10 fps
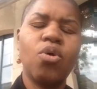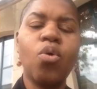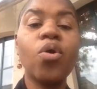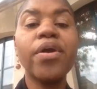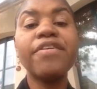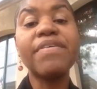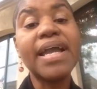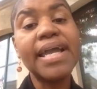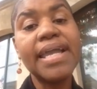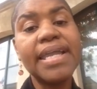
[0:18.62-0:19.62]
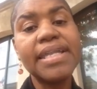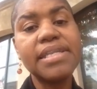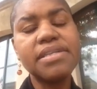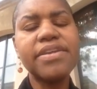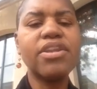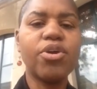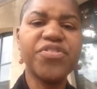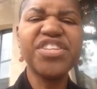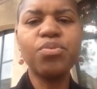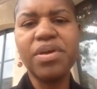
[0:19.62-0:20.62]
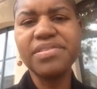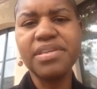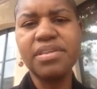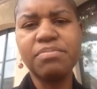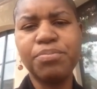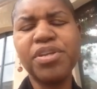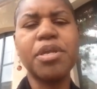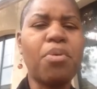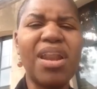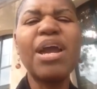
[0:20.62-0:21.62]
Or if I, you know, if she wasn't putting them on,